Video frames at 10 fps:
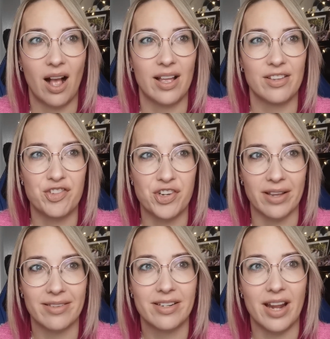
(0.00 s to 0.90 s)
it's
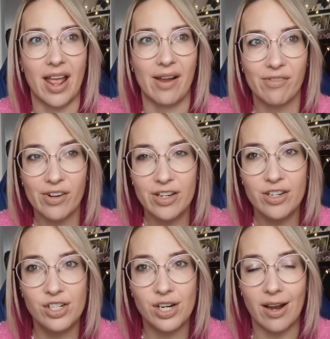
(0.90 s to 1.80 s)
just
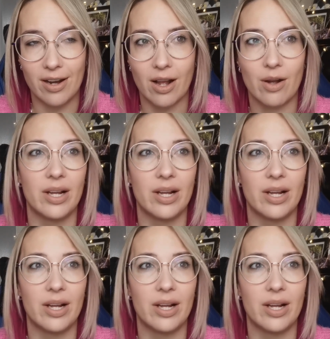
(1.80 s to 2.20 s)
average, and